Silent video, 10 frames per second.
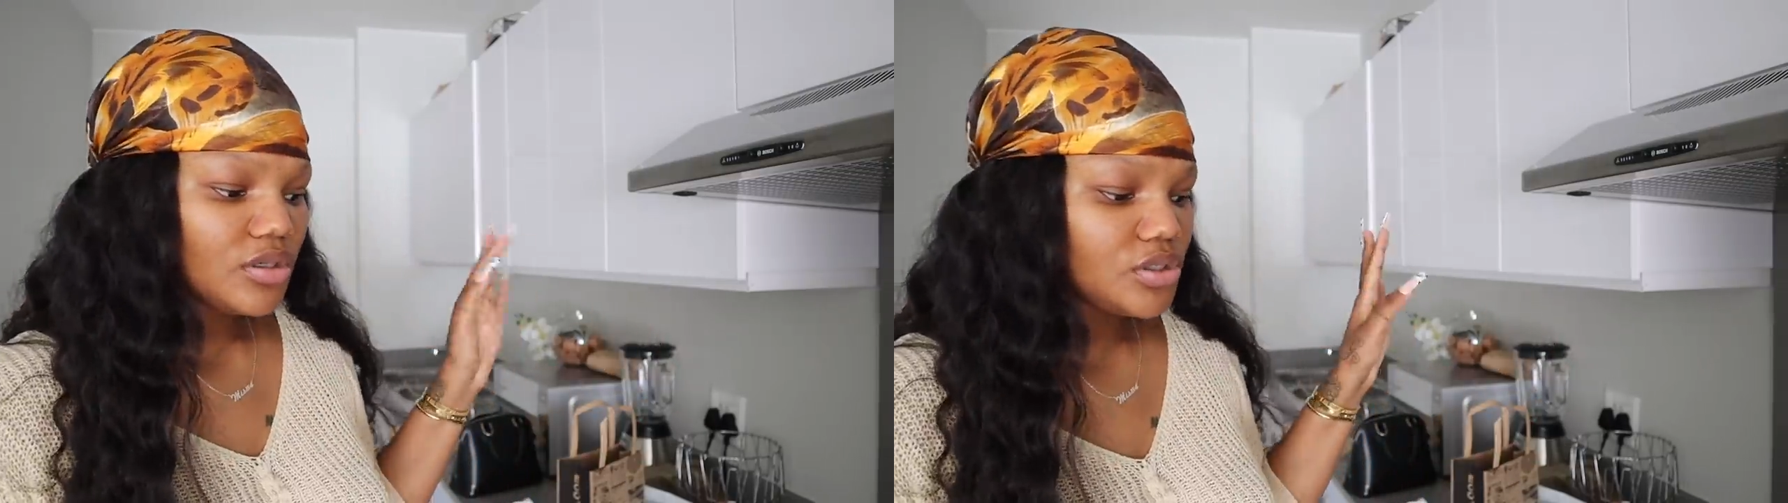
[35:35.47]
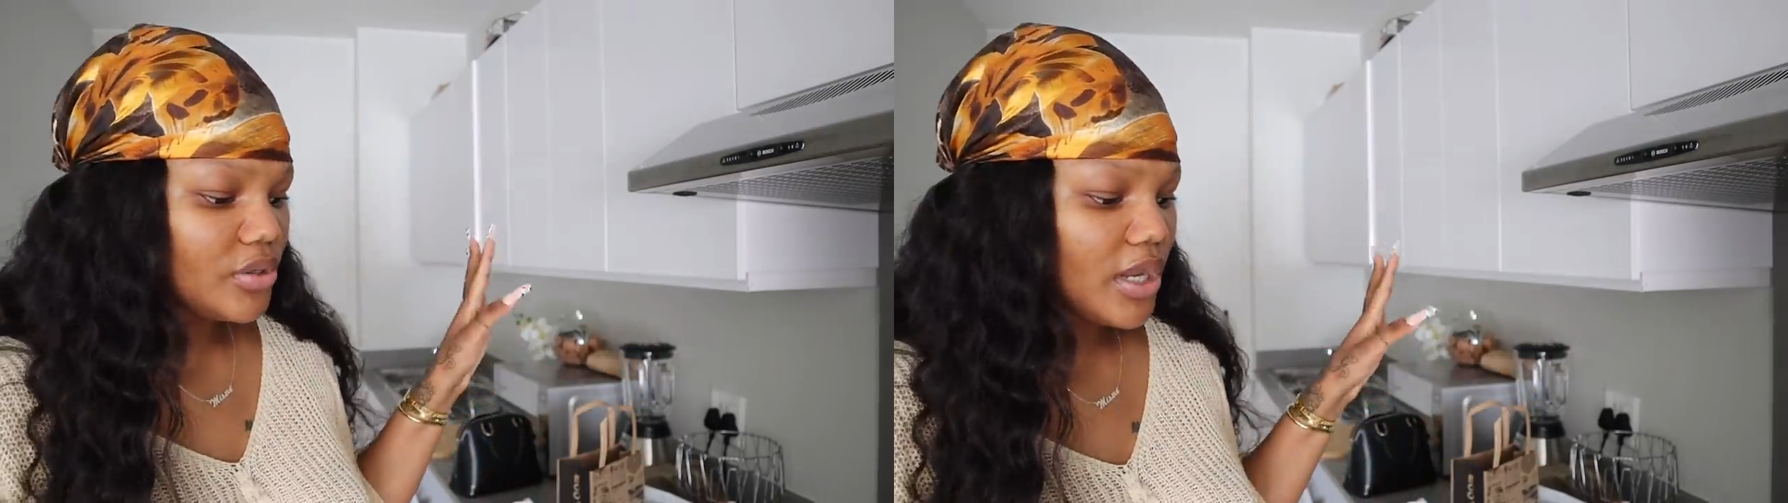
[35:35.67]

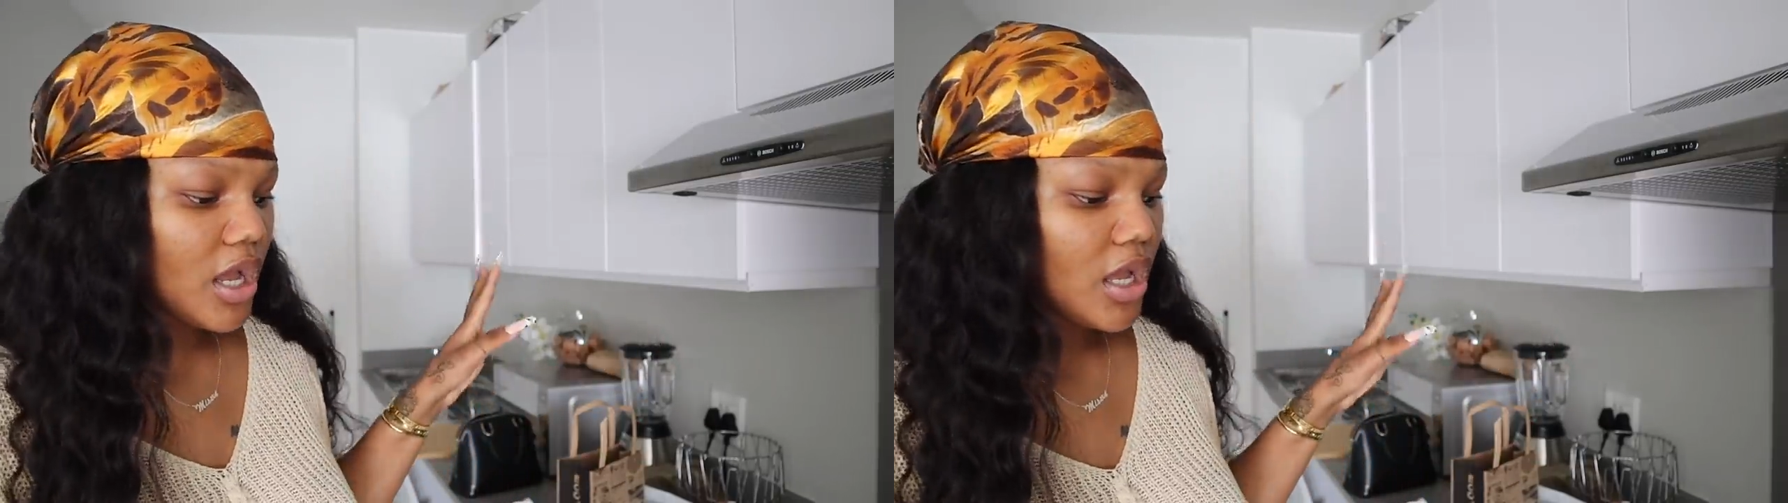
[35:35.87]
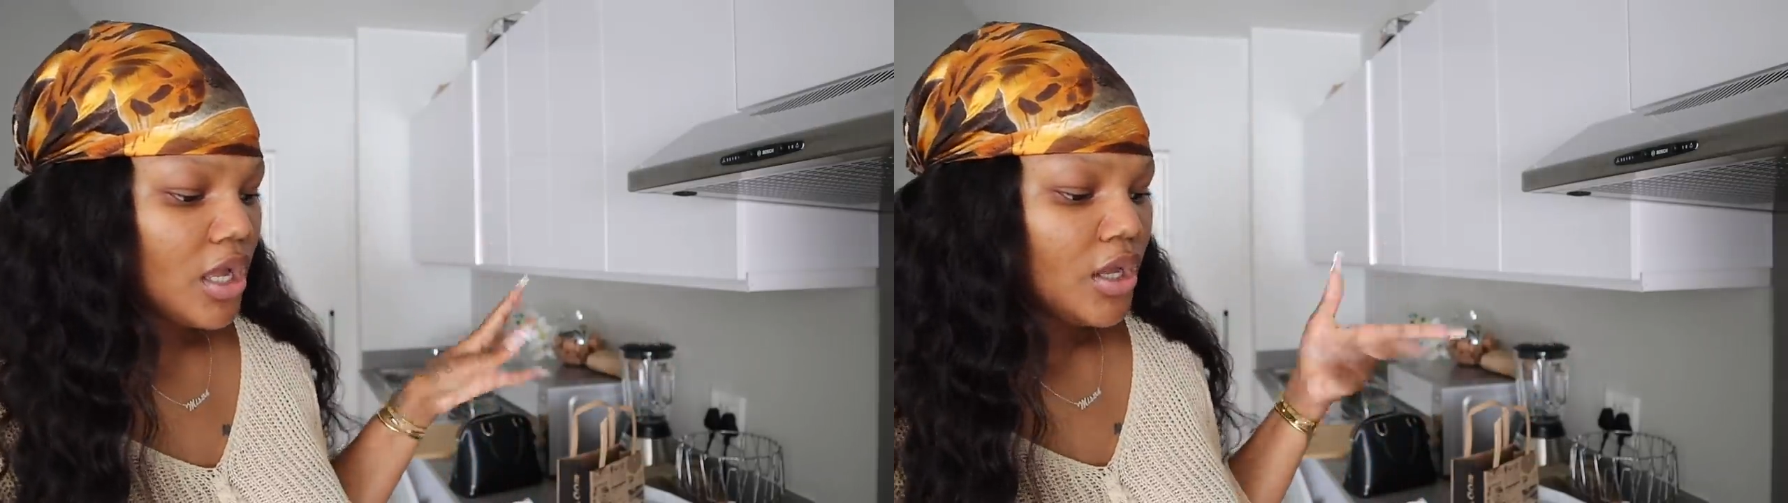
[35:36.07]
So
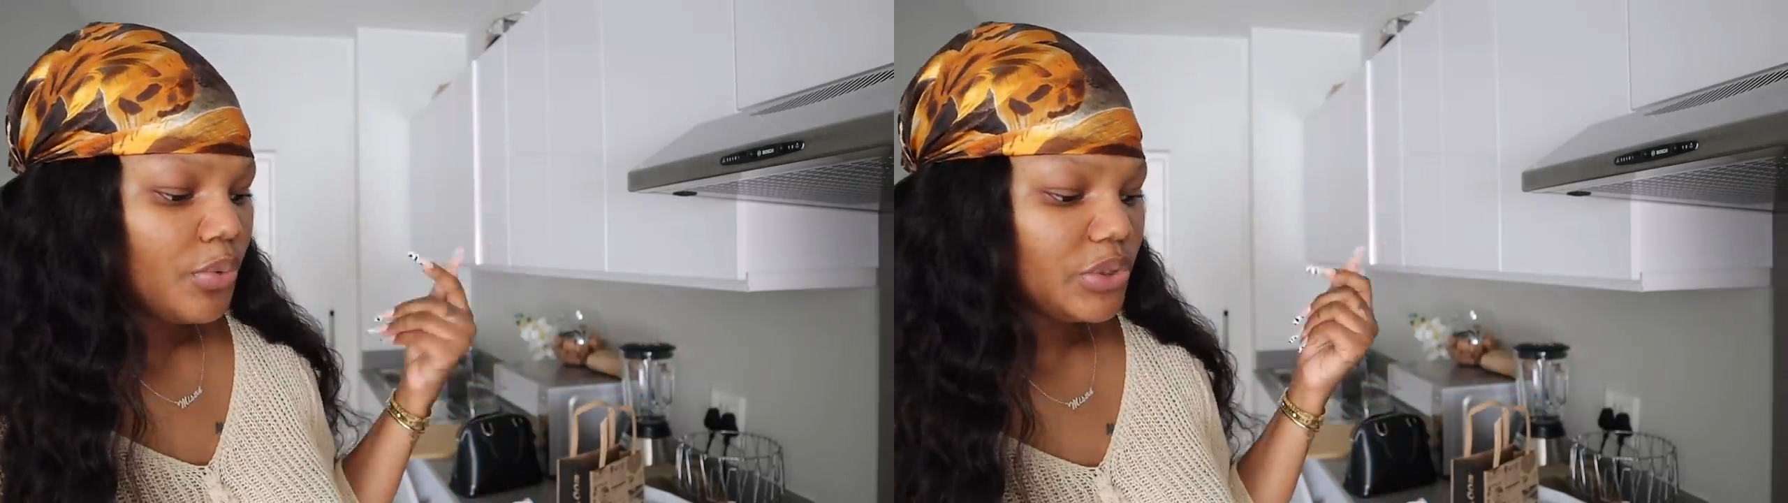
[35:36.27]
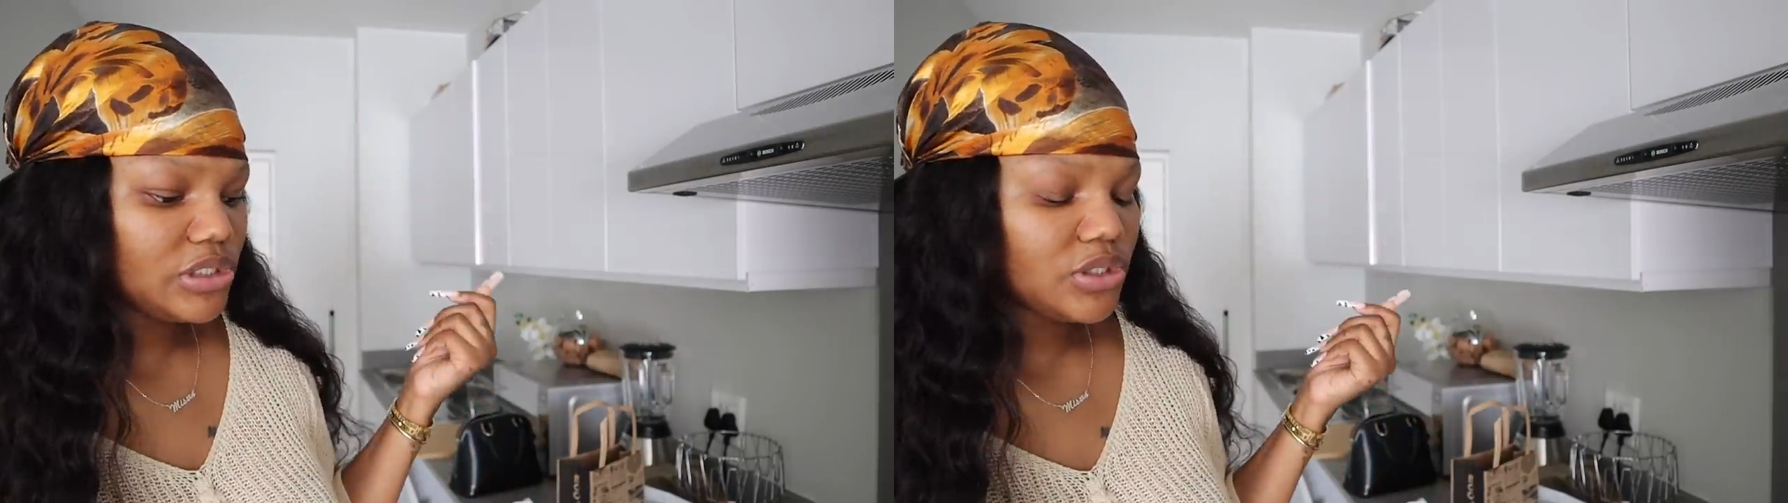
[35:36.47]
yeah,
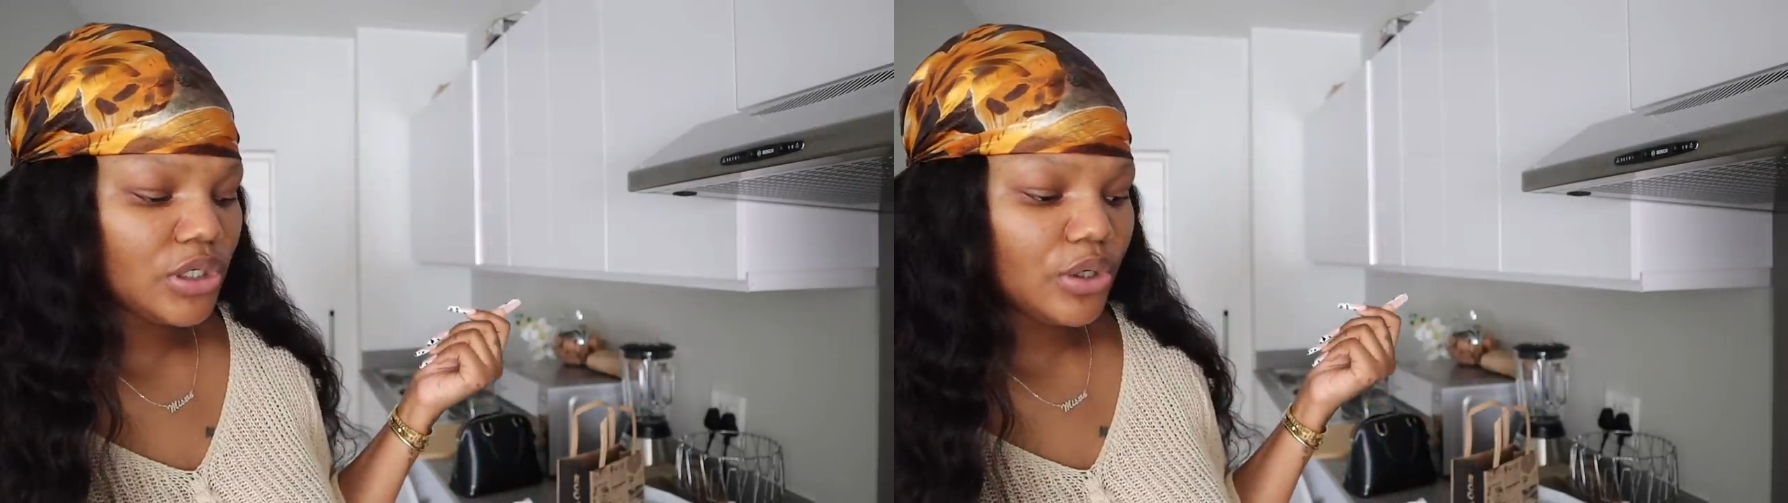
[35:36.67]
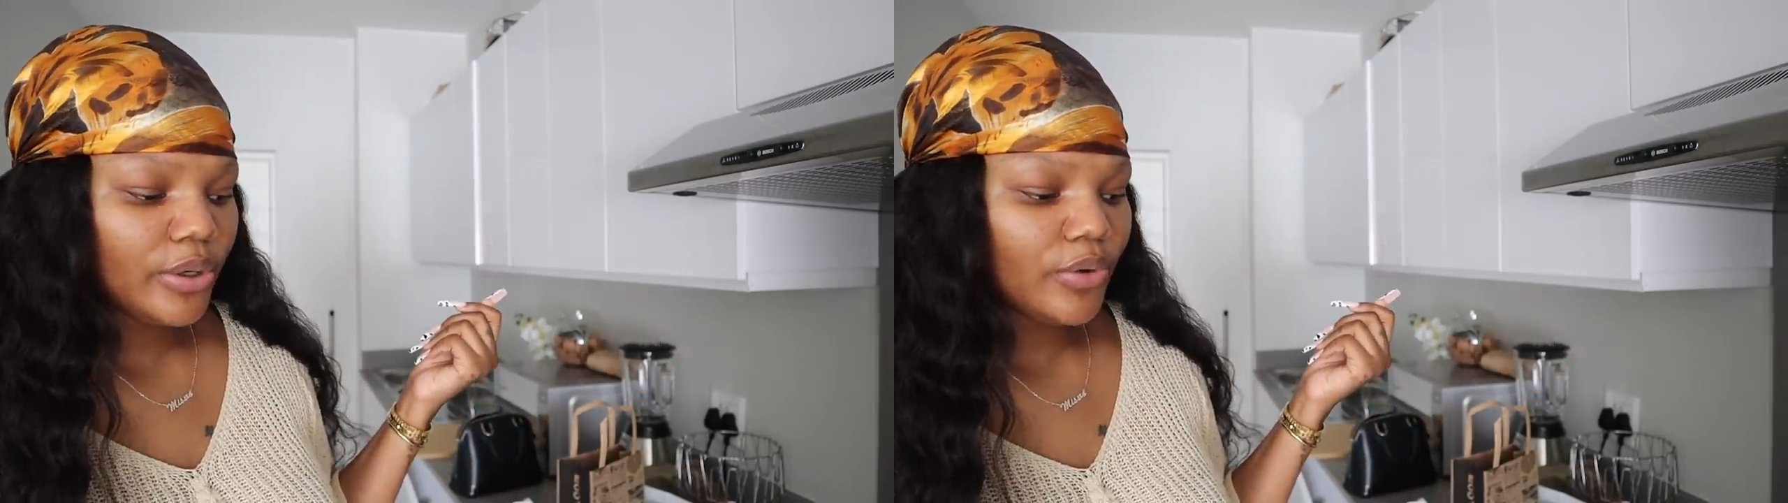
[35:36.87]
we're just
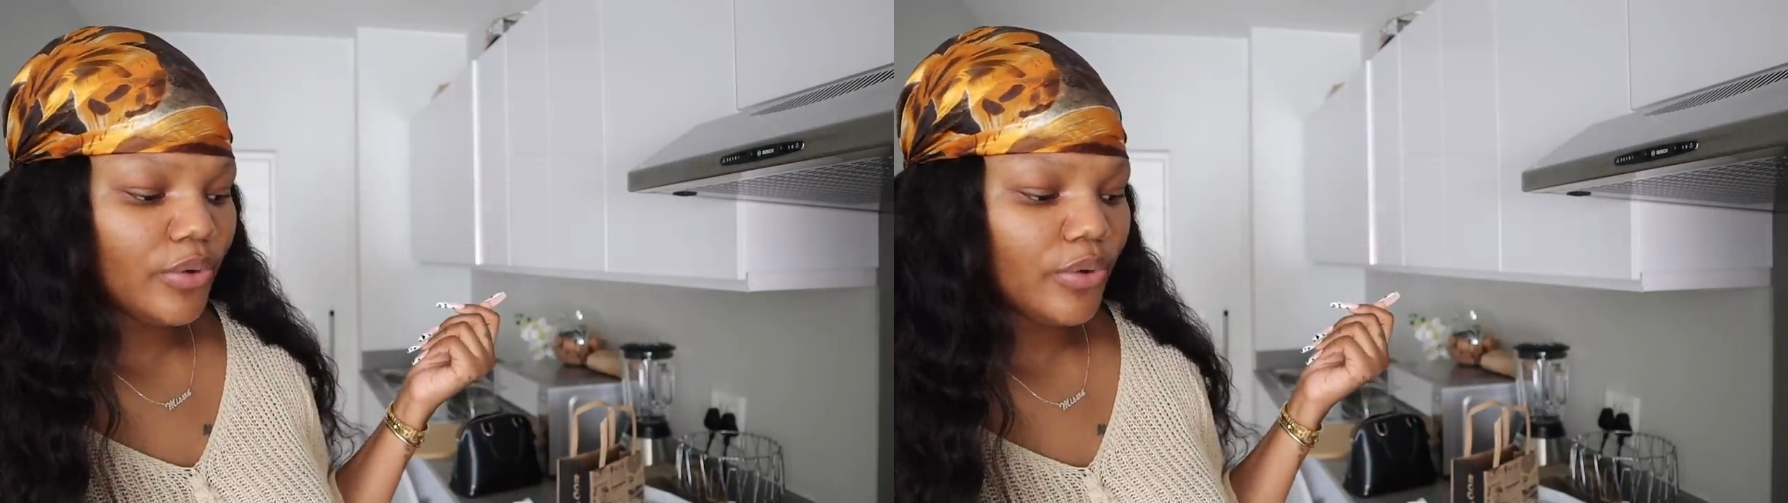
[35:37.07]
gonna go and